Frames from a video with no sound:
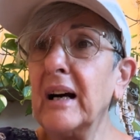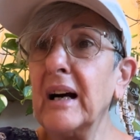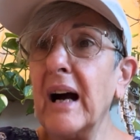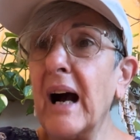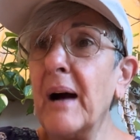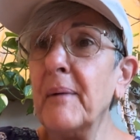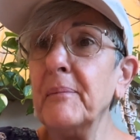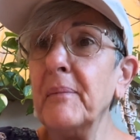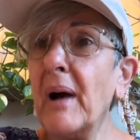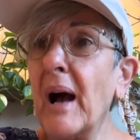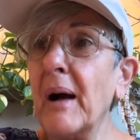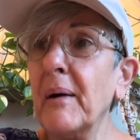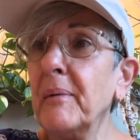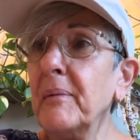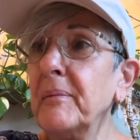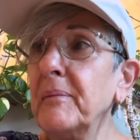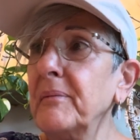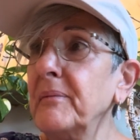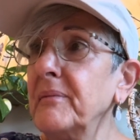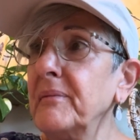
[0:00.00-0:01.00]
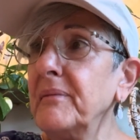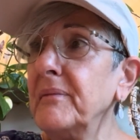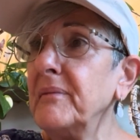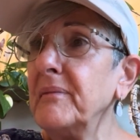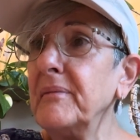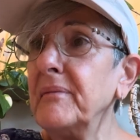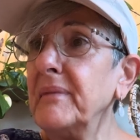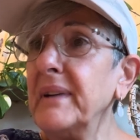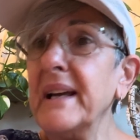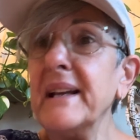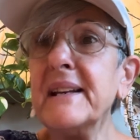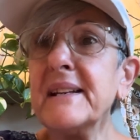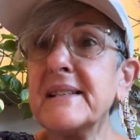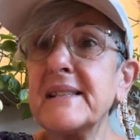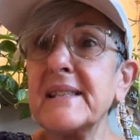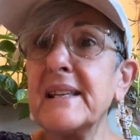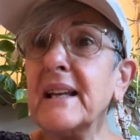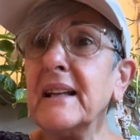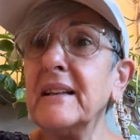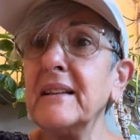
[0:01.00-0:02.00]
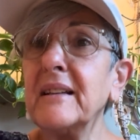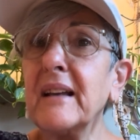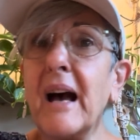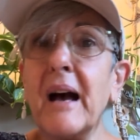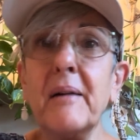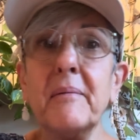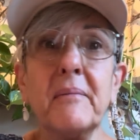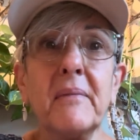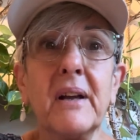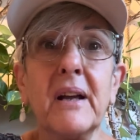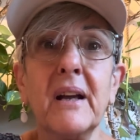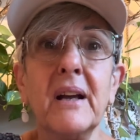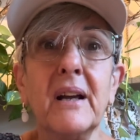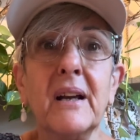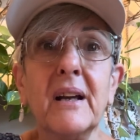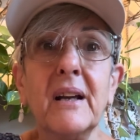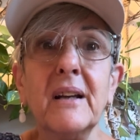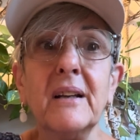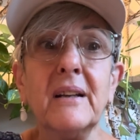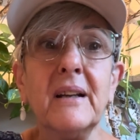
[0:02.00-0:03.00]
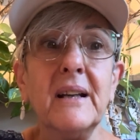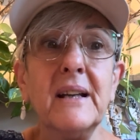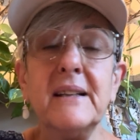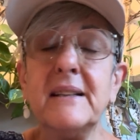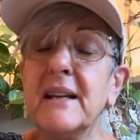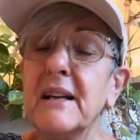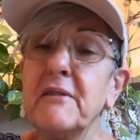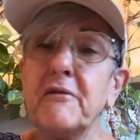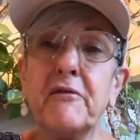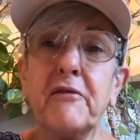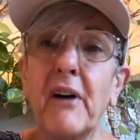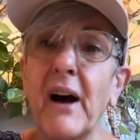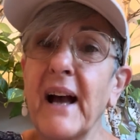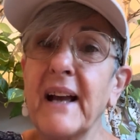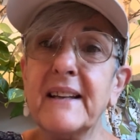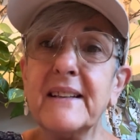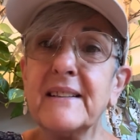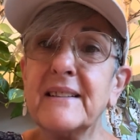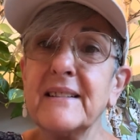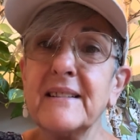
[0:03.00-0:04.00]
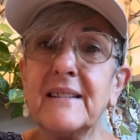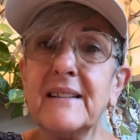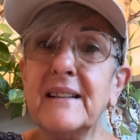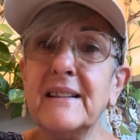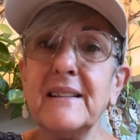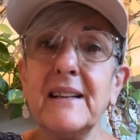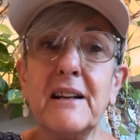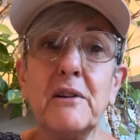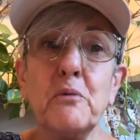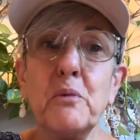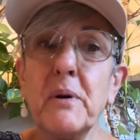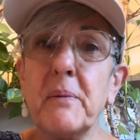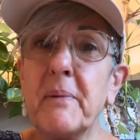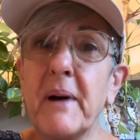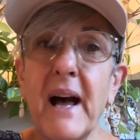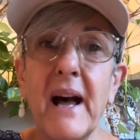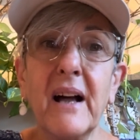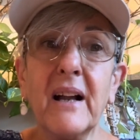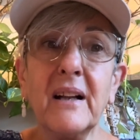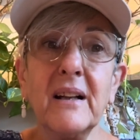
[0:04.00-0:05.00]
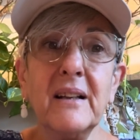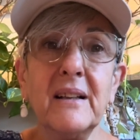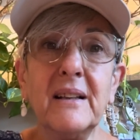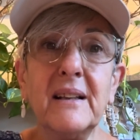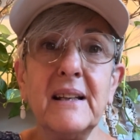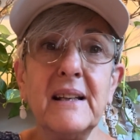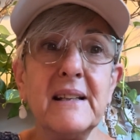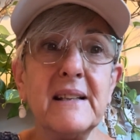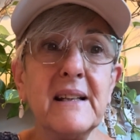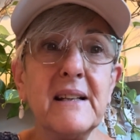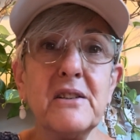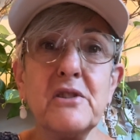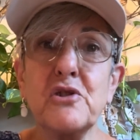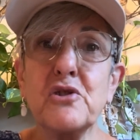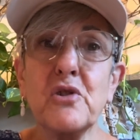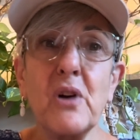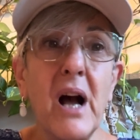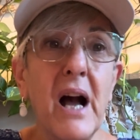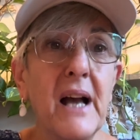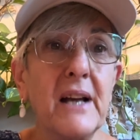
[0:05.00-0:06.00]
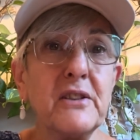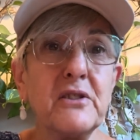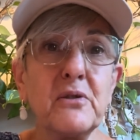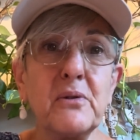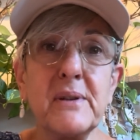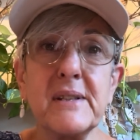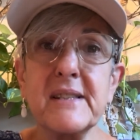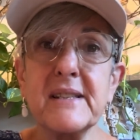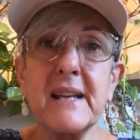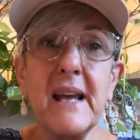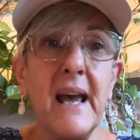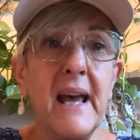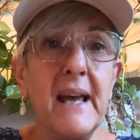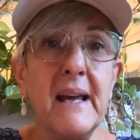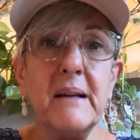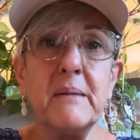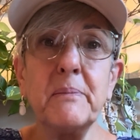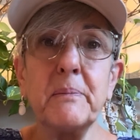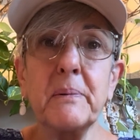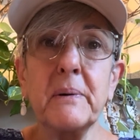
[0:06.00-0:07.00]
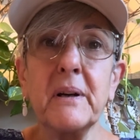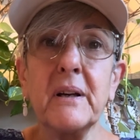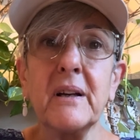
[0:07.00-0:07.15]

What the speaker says: I'm innocent, He didn't fight, he didn't rebel, he didn't try to escape.